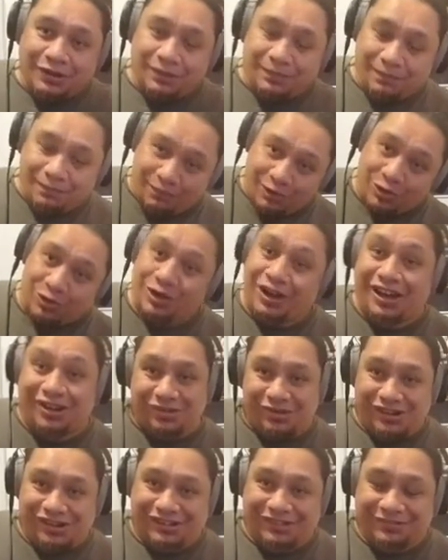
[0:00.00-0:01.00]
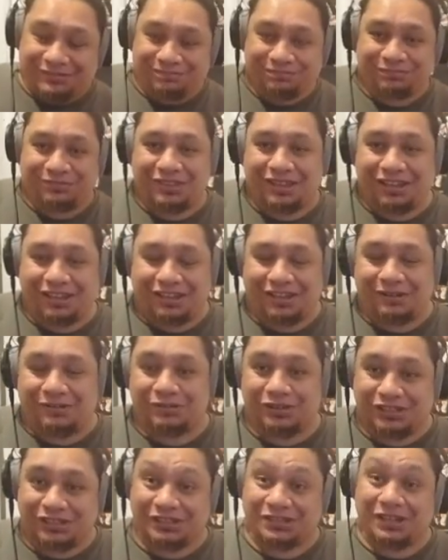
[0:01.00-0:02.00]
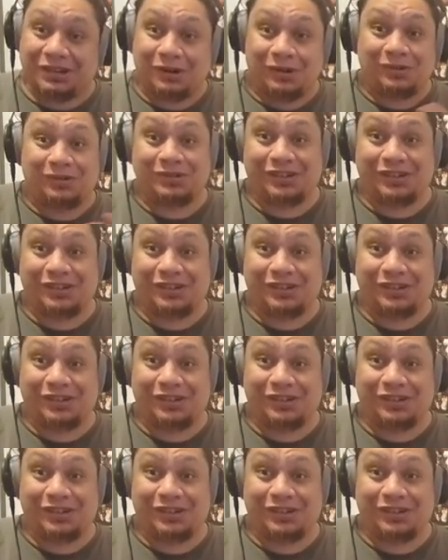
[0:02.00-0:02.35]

Mauna Aroha, which is a whole